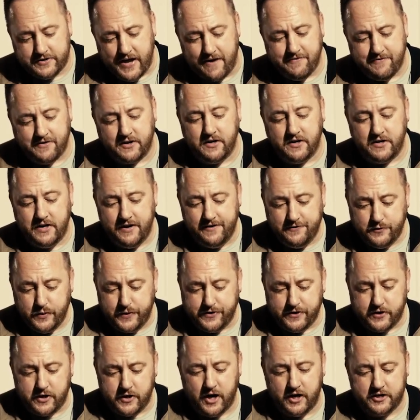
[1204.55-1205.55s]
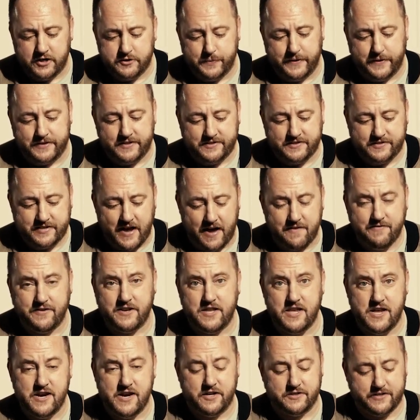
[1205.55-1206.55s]
having lived with her husband
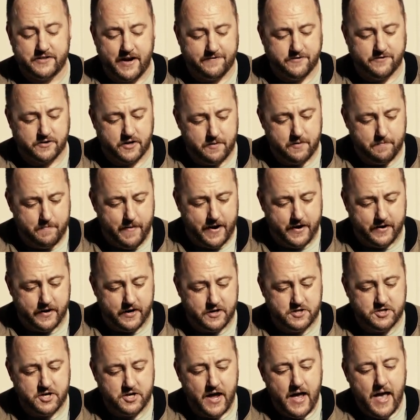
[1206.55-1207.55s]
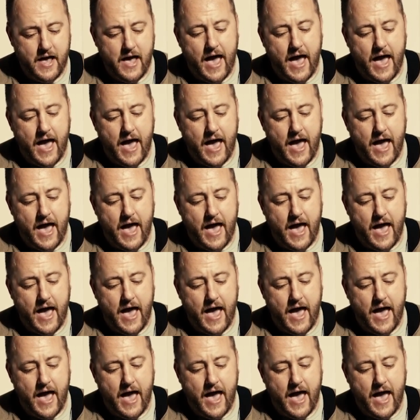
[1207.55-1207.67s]
seven years after her marriage,